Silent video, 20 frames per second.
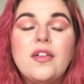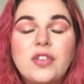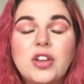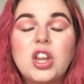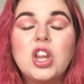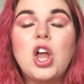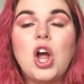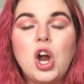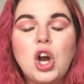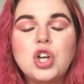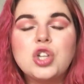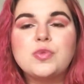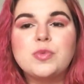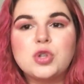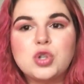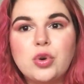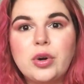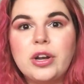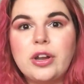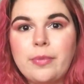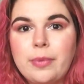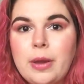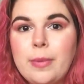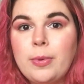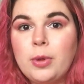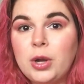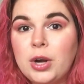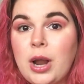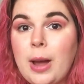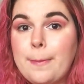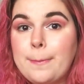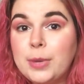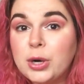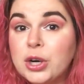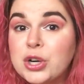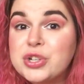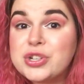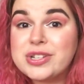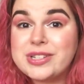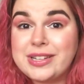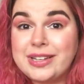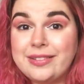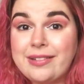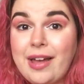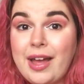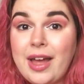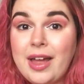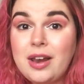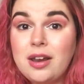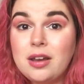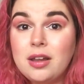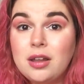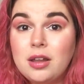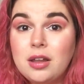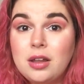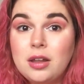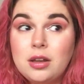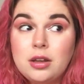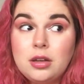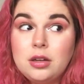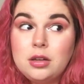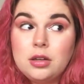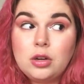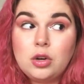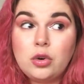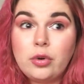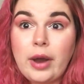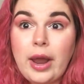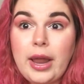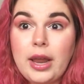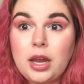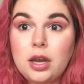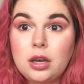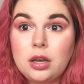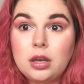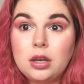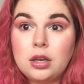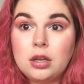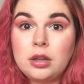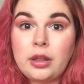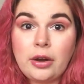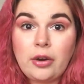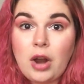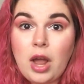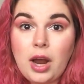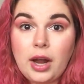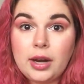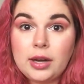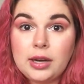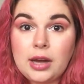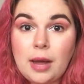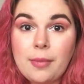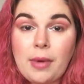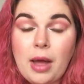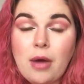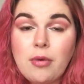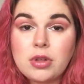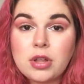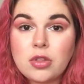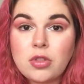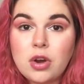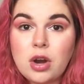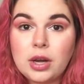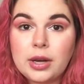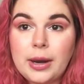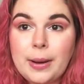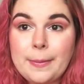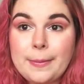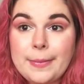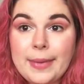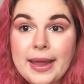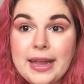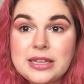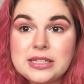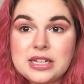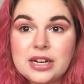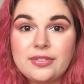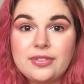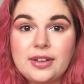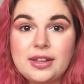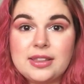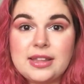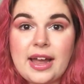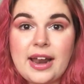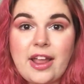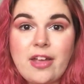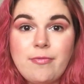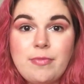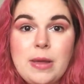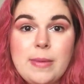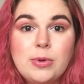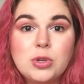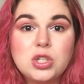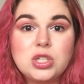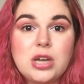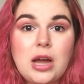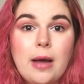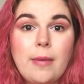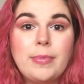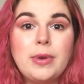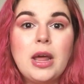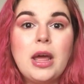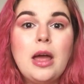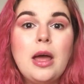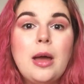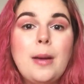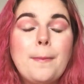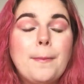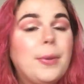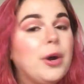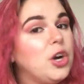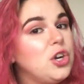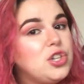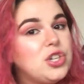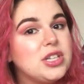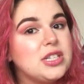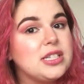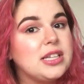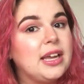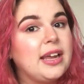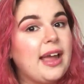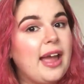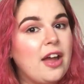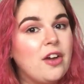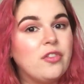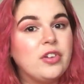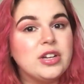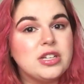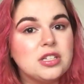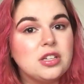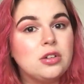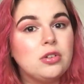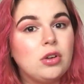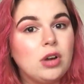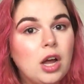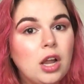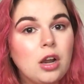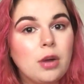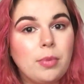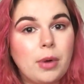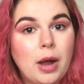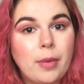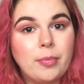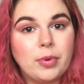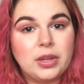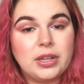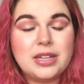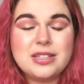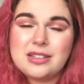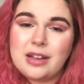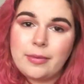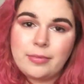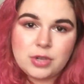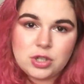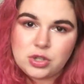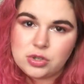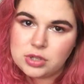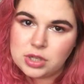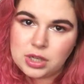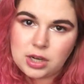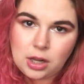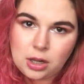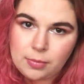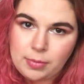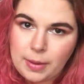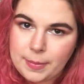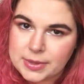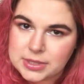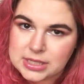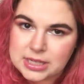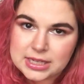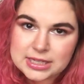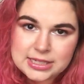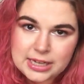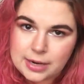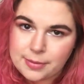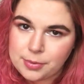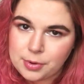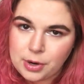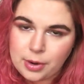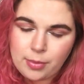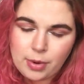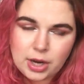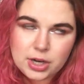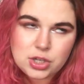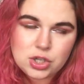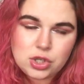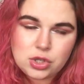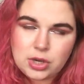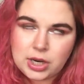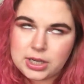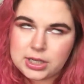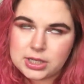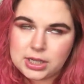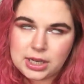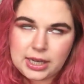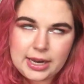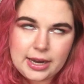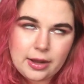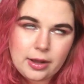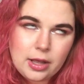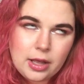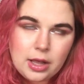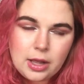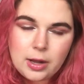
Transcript: a large majority of people are not purchasing that, great. They're not gonna come out with it. They're not gonna make stuff like that. If people stopped purchasing every single ColourPop release, I'm just using ColourPop as an example. I'm not trying to like